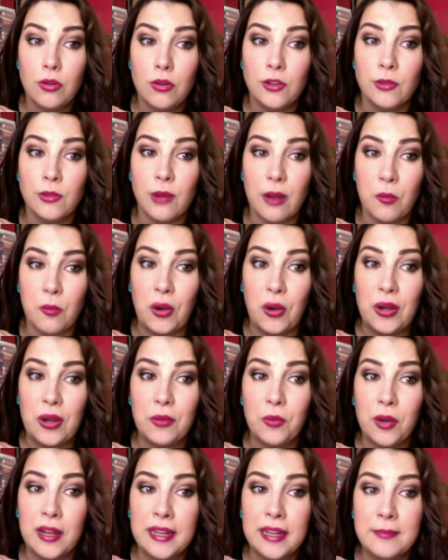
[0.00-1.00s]
Do I
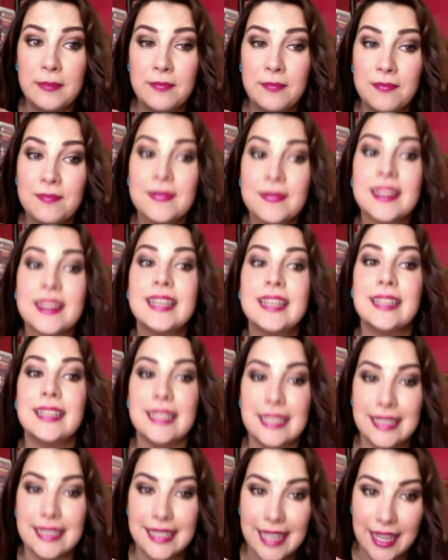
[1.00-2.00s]
want one?
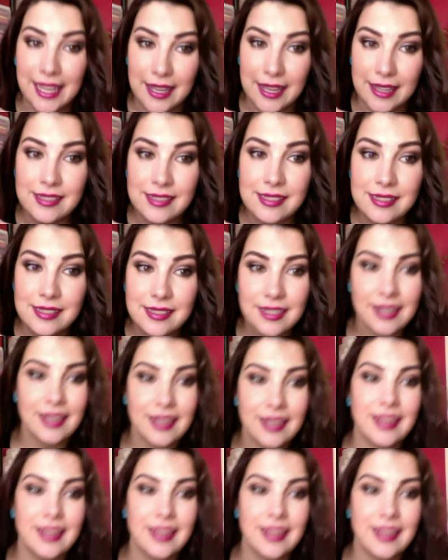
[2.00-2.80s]
Yes.